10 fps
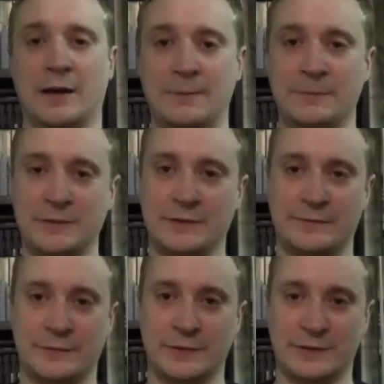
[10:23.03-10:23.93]
I'm
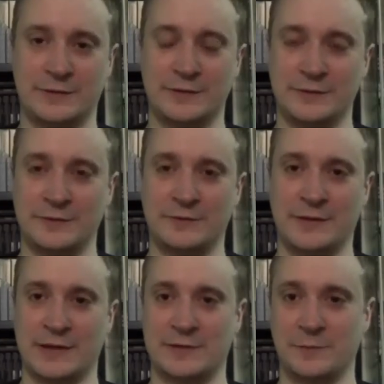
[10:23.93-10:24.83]
looking forward
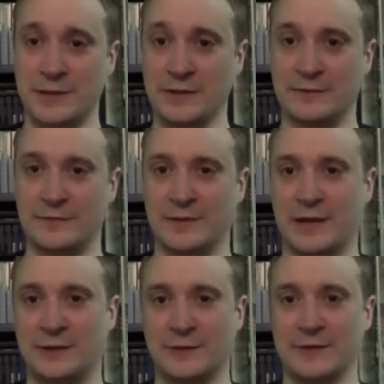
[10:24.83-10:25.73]
to the next
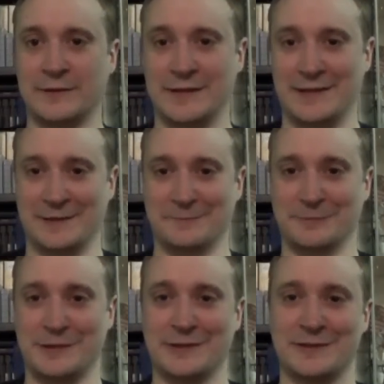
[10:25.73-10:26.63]
wave. I don't have any of them
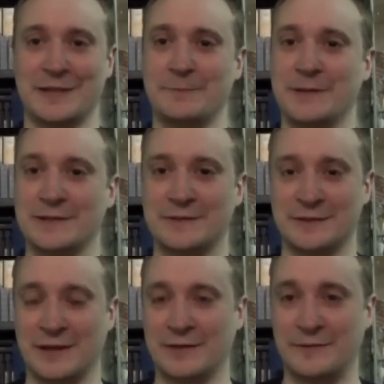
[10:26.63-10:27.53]
pre-ordered yet because
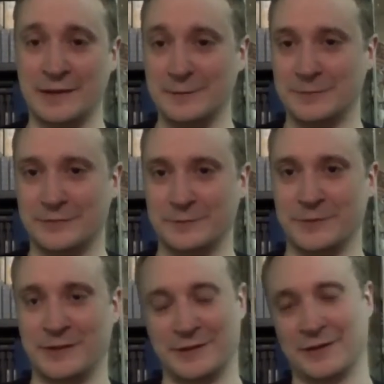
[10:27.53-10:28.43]
they're not available for
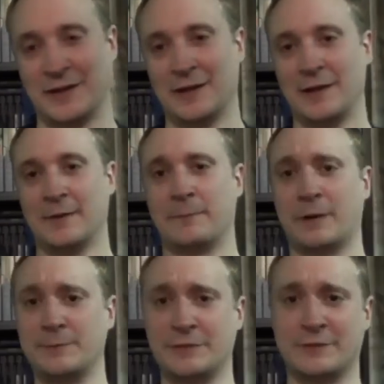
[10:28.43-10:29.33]
pre-order.
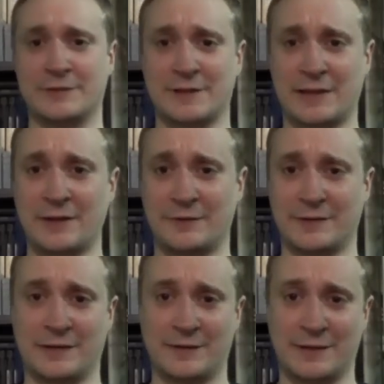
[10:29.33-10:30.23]
But I'm sure they'll sell
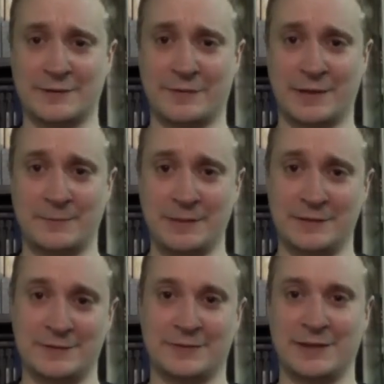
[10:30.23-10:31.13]
out in like the next 5
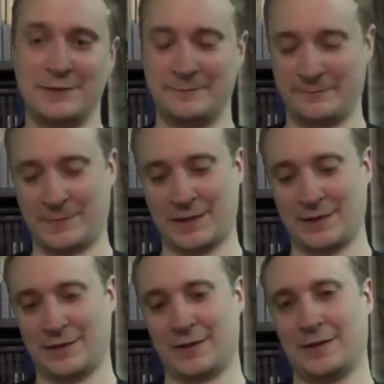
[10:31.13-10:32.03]
minutes, right?
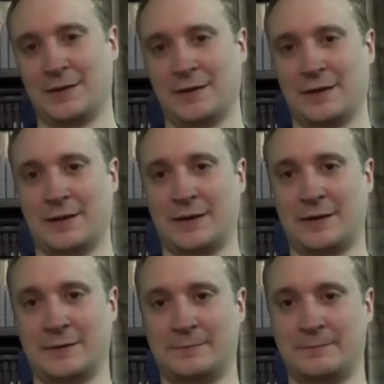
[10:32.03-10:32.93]

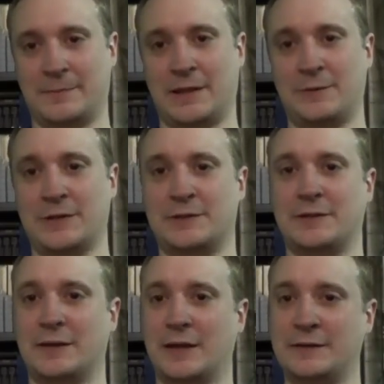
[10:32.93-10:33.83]

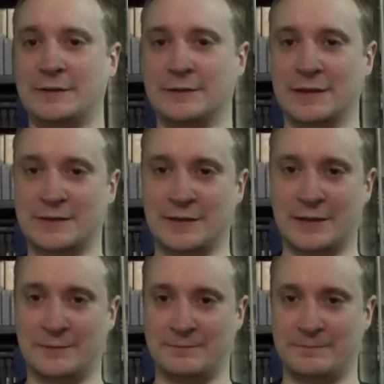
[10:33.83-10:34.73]
Anyways, until next
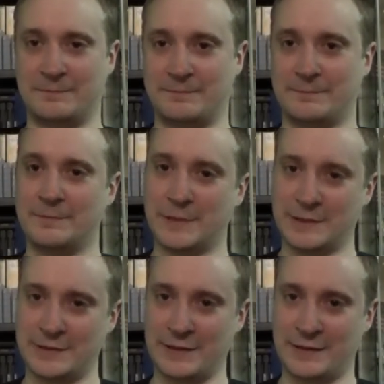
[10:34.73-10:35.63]
time,
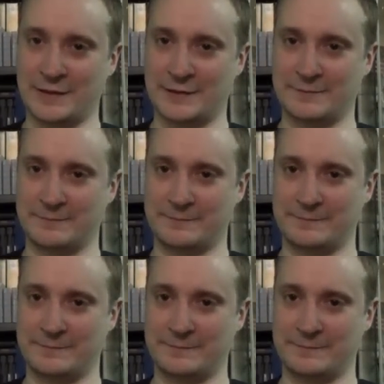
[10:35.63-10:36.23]
take care.